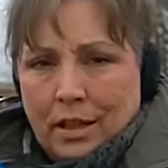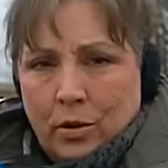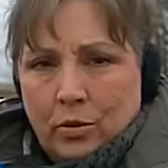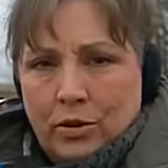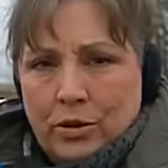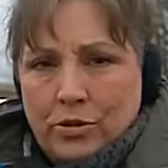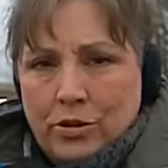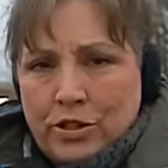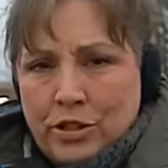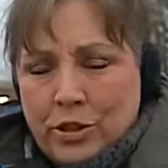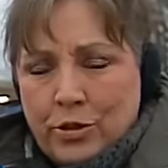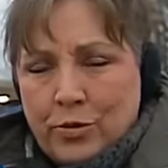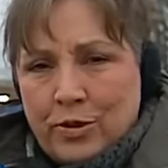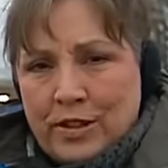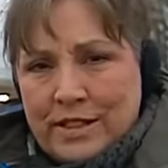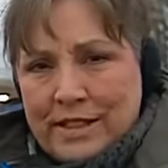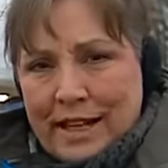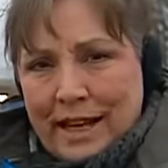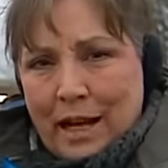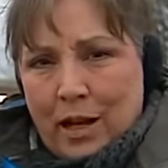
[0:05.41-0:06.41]
Well, Chris,
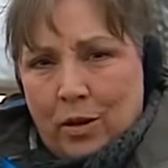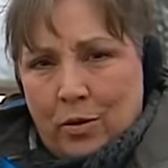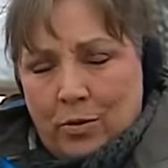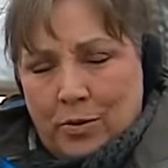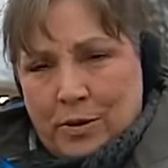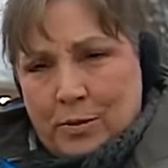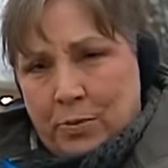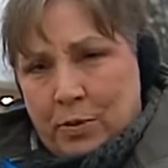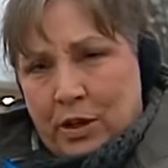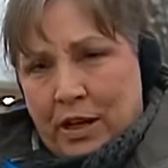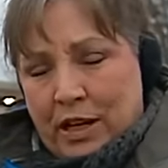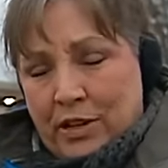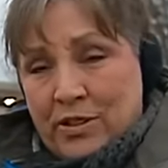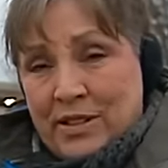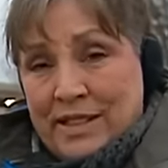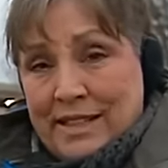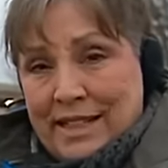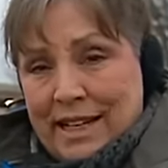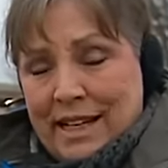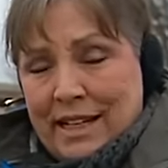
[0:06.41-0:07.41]
Teresa Howell was
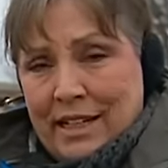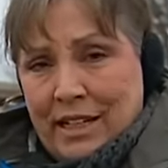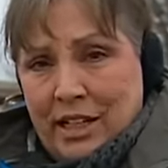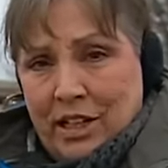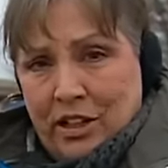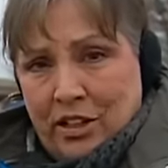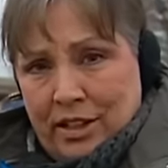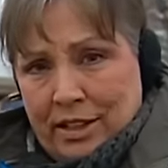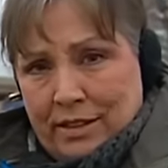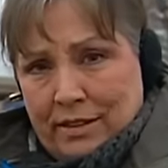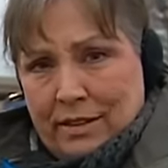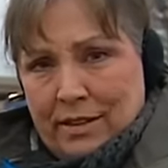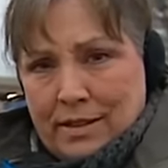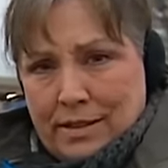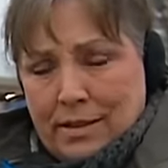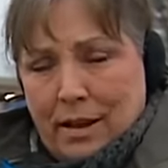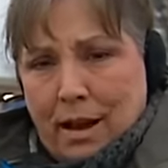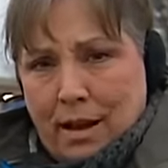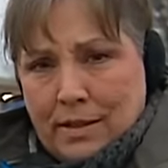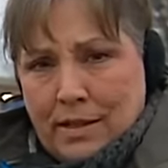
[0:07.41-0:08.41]
pronounced dead here at
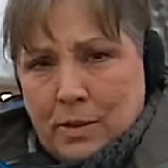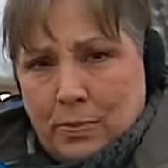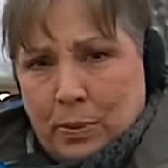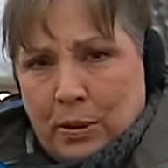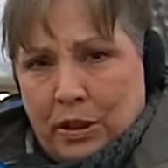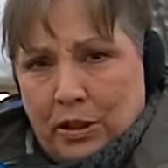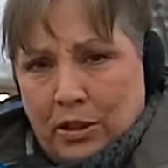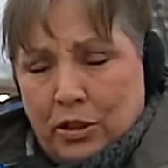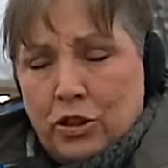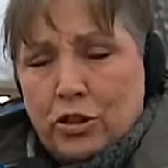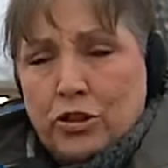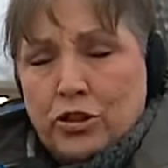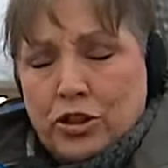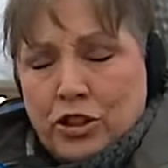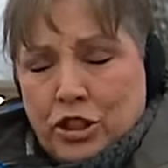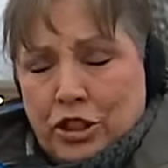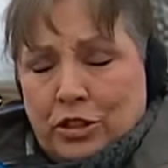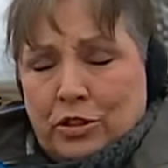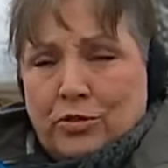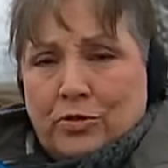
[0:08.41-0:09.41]
this hospital. Her
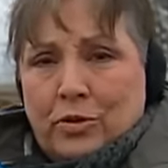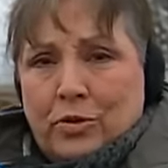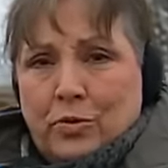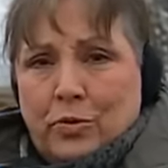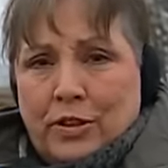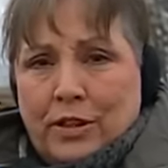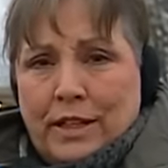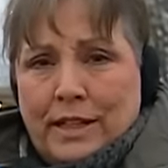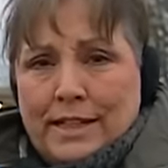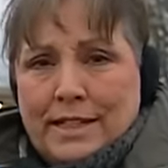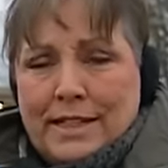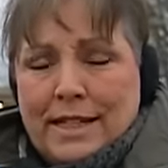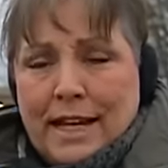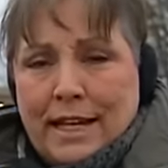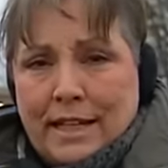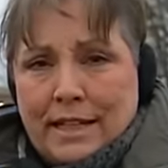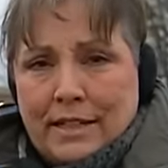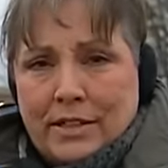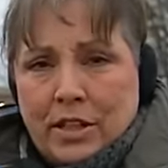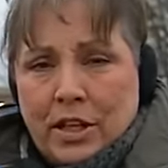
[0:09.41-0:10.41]
children were then
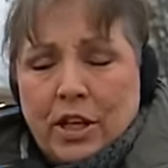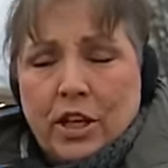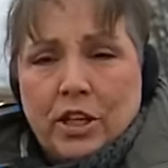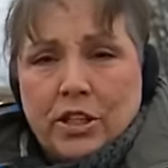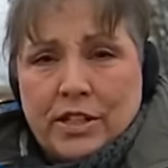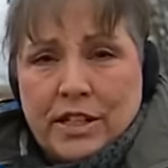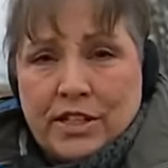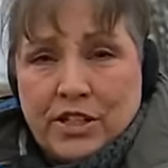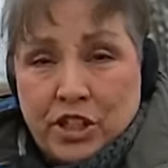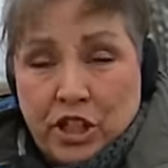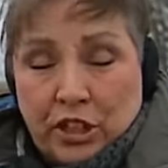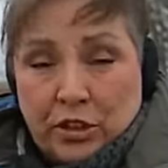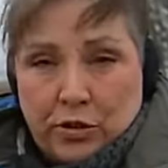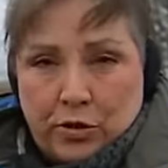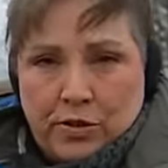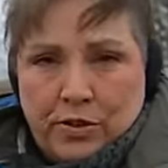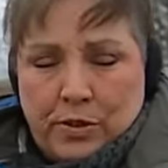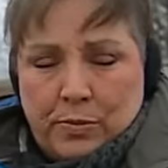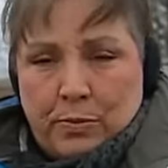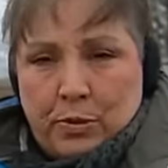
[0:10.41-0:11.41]
taken to
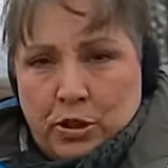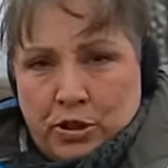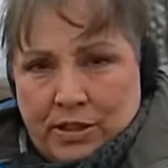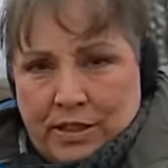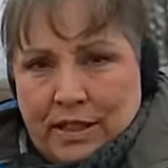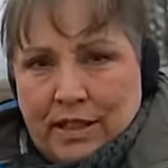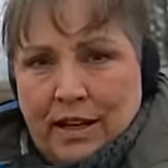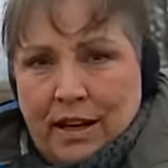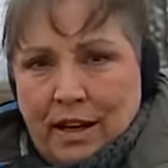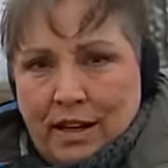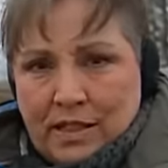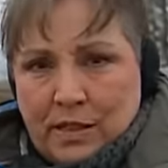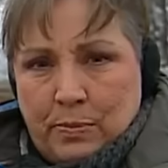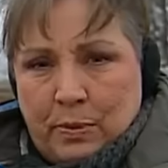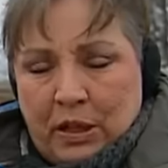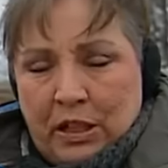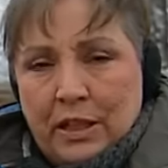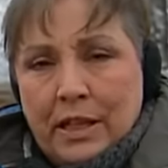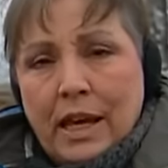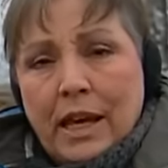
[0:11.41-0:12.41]
Children's Mercy
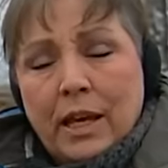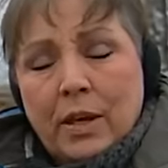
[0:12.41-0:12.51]
Hospital.